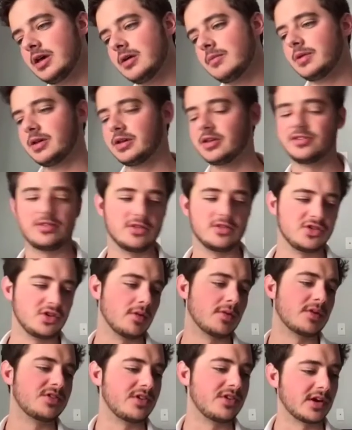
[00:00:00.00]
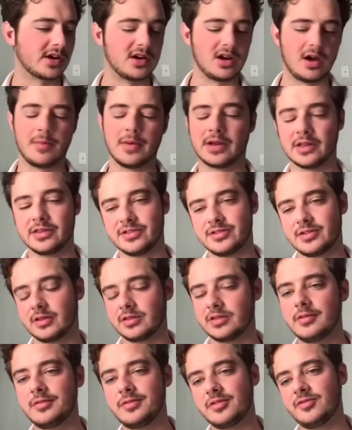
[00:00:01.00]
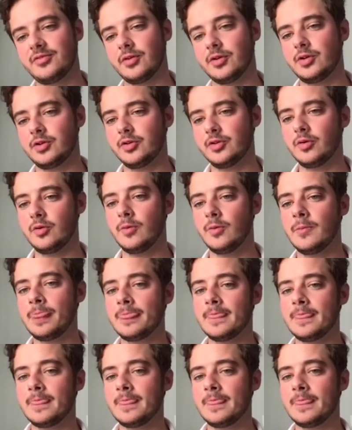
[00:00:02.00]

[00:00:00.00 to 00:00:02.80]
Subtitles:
because there's all these economic incentives for you to